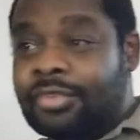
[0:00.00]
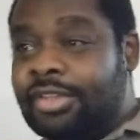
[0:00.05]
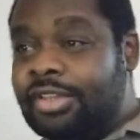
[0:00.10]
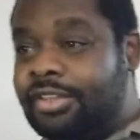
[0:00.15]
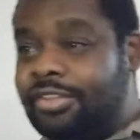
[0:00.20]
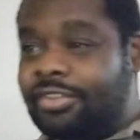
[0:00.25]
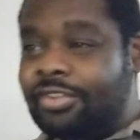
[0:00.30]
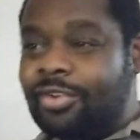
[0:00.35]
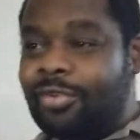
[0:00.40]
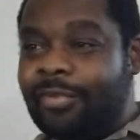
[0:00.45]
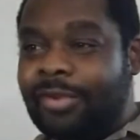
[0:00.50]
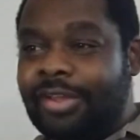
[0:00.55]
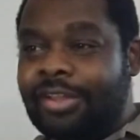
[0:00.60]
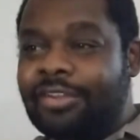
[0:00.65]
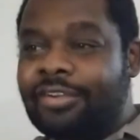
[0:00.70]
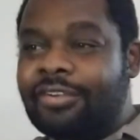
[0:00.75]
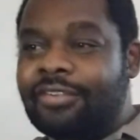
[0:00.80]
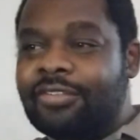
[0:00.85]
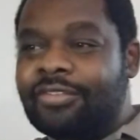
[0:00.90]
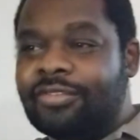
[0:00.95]
It's too bad,
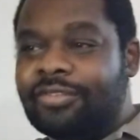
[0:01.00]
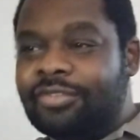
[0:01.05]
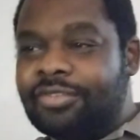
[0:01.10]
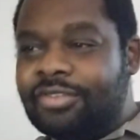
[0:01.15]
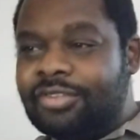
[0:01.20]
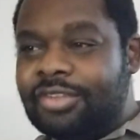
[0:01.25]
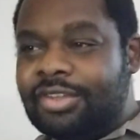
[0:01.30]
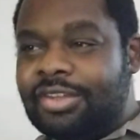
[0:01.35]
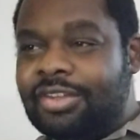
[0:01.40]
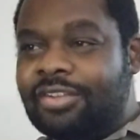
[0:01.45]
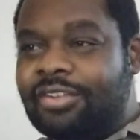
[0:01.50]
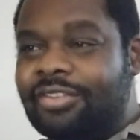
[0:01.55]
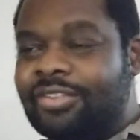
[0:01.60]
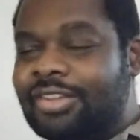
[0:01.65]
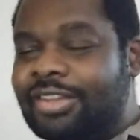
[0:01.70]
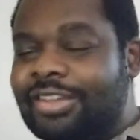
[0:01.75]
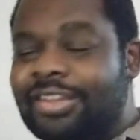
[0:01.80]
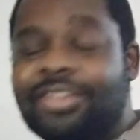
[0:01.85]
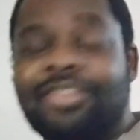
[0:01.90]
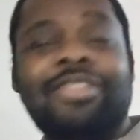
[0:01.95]
though. I was
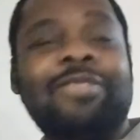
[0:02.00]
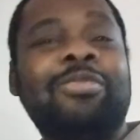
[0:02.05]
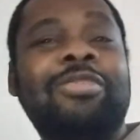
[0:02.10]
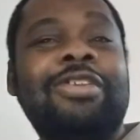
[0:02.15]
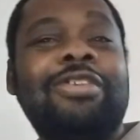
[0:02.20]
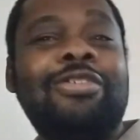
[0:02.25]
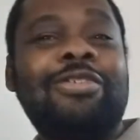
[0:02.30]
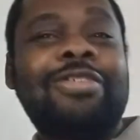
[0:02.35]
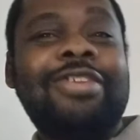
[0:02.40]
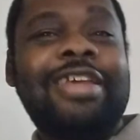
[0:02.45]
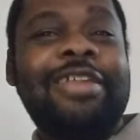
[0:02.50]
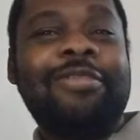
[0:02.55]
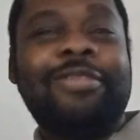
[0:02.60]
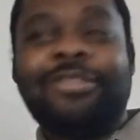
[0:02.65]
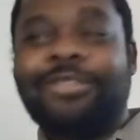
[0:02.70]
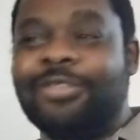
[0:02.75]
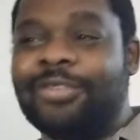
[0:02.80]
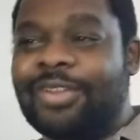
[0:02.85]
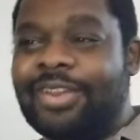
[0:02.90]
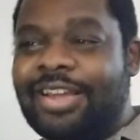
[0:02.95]
like, there's no side
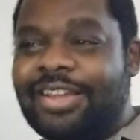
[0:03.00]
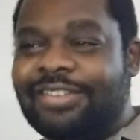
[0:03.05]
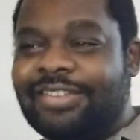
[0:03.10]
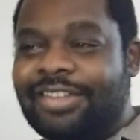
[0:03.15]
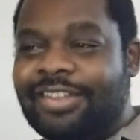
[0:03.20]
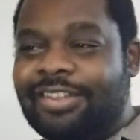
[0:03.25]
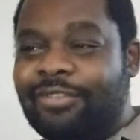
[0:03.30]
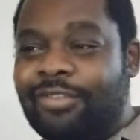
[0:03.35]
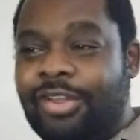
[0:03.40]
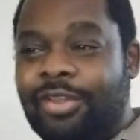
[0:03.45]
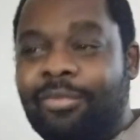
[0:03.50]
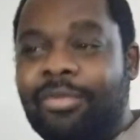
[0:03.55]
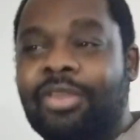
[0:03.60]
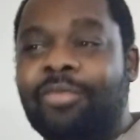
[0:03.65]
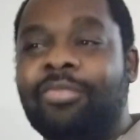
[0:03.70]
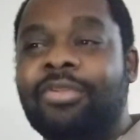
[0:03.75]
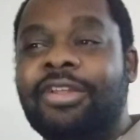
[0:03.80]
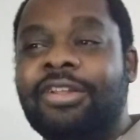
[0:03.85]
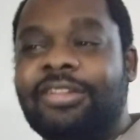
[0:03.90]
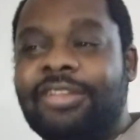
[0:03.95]
effects to it. I say they read about
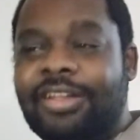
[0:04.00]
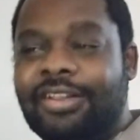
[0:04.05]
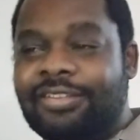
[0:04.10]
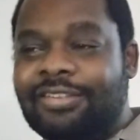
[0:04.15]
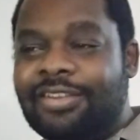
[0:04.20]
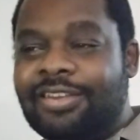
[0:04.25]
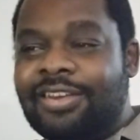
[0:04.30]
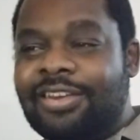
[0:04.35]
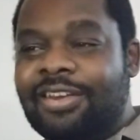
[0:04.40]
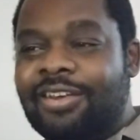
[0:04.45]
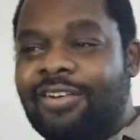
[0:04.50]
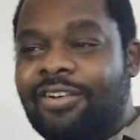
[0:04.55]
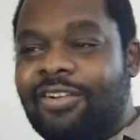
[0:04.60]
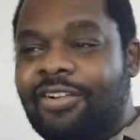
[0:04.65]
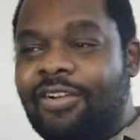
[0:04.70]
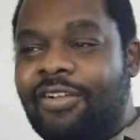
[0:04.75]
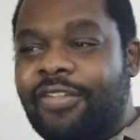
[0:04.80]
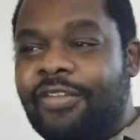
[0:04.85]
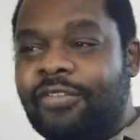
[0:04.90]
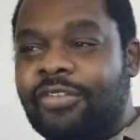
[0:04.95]
the blood clots,
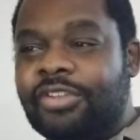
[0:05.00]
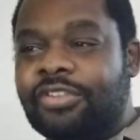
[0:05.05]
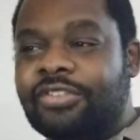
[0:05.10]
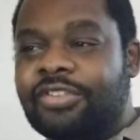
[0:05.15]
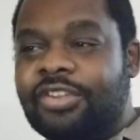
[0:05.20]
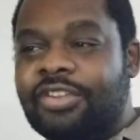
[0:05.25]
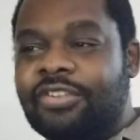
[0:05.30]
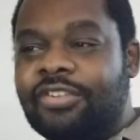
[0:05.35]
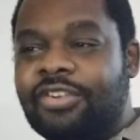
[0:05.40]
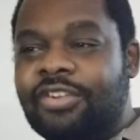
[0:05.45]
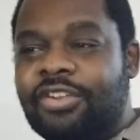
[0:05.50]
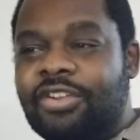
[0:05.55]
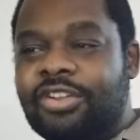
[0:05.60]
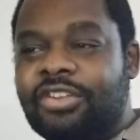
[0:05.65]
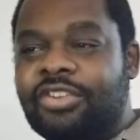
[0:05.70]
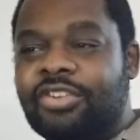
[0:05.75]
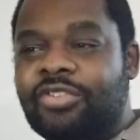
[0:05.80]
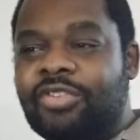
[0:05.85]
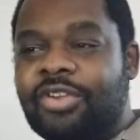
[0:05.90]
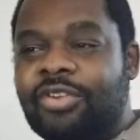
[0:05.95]
all the risks that you can
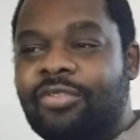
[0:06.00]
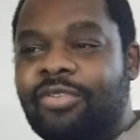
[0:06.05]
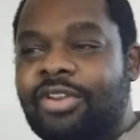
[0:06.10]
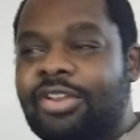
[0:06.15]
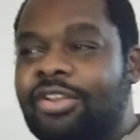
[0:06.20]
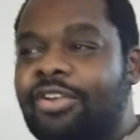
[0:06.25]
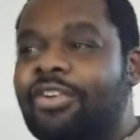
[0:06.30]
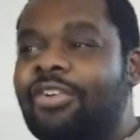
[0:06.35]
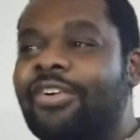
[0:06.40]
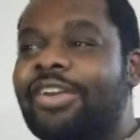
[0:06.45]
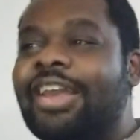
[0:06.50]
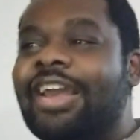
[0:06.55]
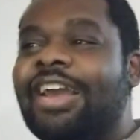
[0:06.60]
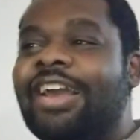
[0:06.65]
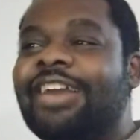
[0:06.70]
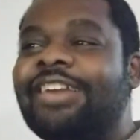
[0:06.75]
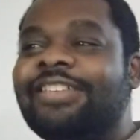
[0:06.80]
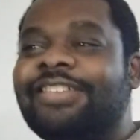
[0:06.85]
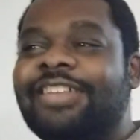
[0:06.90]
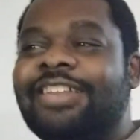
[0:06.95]
look just like you want to look. Oh,
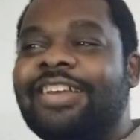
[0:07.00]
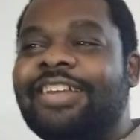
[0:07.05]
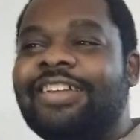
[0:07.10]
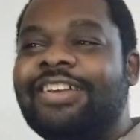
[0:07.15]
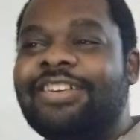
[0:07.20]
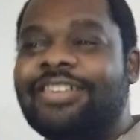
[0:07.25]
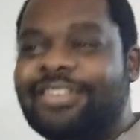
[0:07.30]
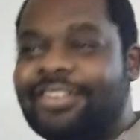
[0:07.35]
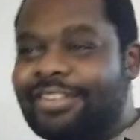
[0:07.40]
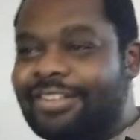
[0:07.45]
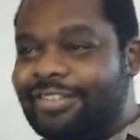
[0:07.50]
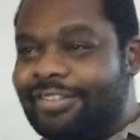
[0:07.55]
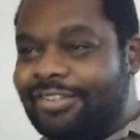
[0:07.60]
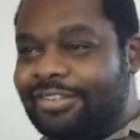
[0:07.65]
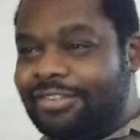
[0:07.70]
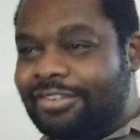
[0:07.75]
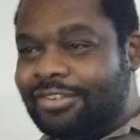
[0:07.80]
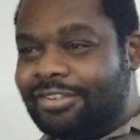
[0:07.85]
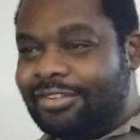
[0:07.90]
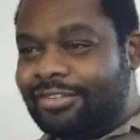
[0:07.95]
yeah, you said that. Yeah, yeah,
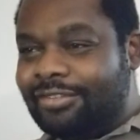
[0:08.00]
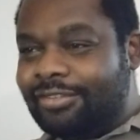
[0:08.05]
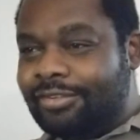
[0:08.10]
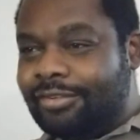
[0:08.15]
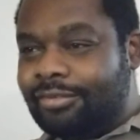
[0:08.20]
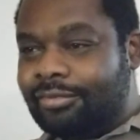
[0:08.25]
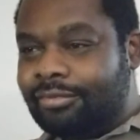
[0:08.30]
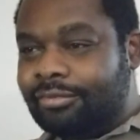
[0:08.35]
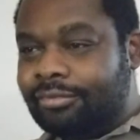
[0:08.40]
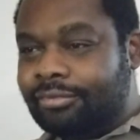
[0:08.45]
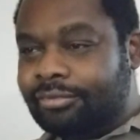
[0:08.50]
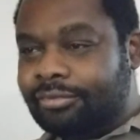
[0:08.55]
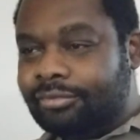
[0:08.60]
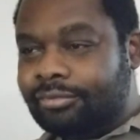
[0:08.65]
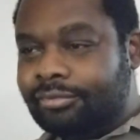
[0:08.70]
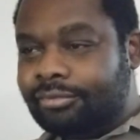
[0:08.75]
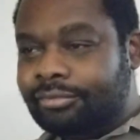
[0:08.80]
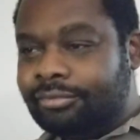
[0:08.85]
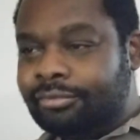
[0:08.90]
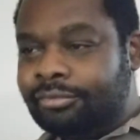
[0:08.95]
God, you, you know.
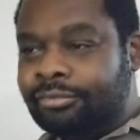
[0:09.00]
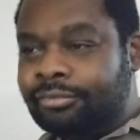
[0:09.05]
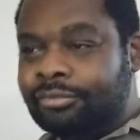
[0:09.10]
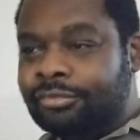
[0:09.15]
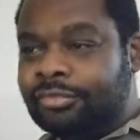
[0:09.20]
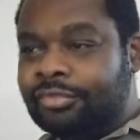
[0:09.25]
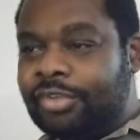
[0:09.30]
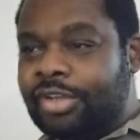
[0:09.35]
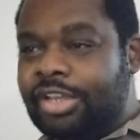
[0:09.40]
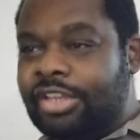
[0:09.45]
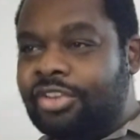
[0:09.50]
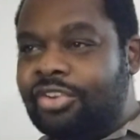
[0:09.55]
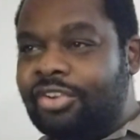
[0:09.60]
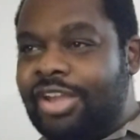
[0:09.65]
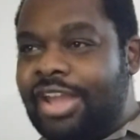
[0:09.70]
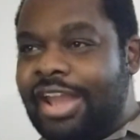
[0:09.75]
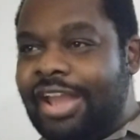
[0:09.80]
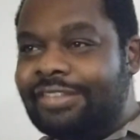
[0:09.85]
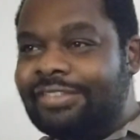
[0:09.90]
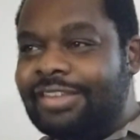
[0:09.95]
In your
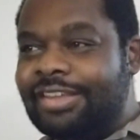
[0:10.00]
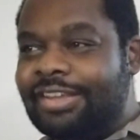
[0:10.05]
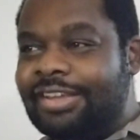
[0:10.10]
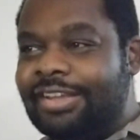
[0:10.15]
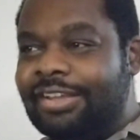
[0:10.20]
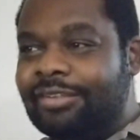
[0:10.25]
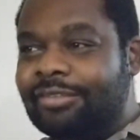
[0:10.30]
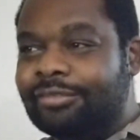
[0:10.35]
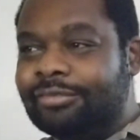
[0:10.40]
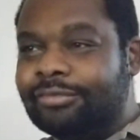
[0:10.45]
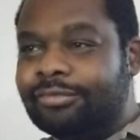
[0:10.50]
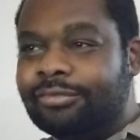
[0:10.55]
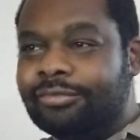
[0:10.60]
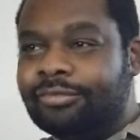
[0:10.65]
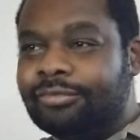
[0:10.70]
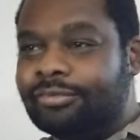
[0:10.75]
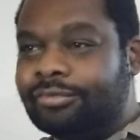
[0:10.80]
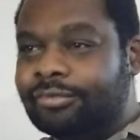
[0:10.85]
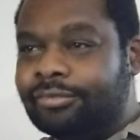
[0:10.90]
casket. Mm